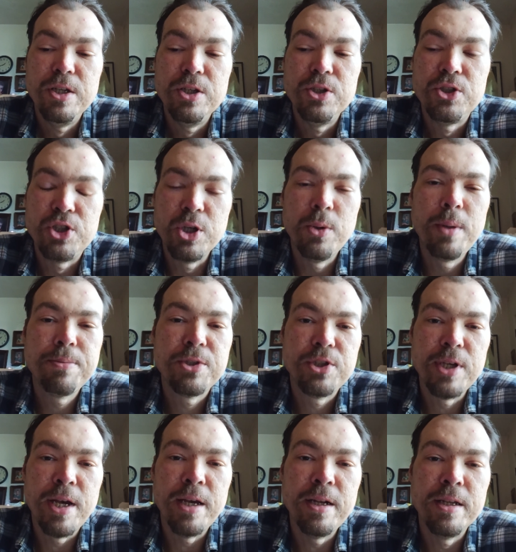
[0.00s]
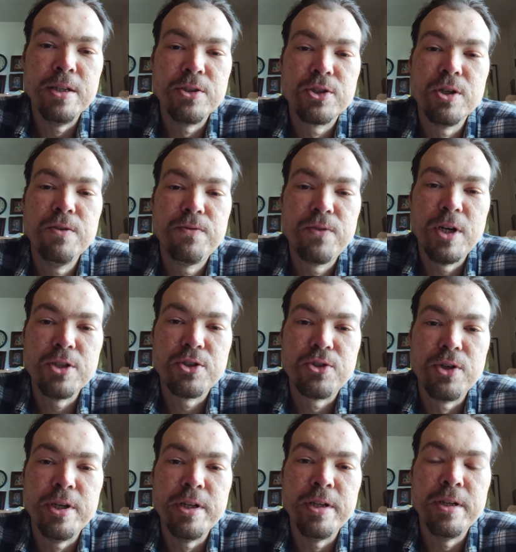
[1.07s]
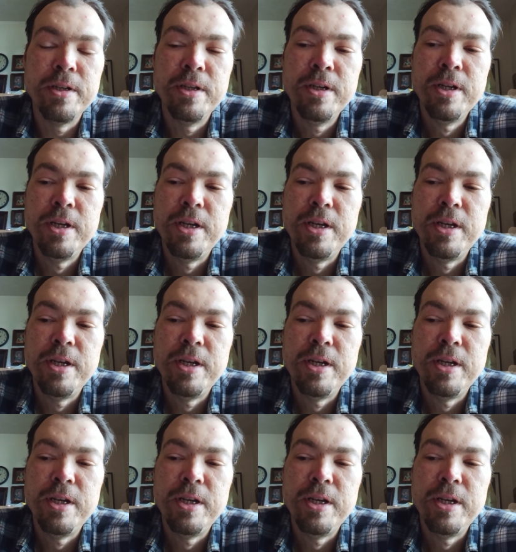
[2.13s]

so upset and so frustrated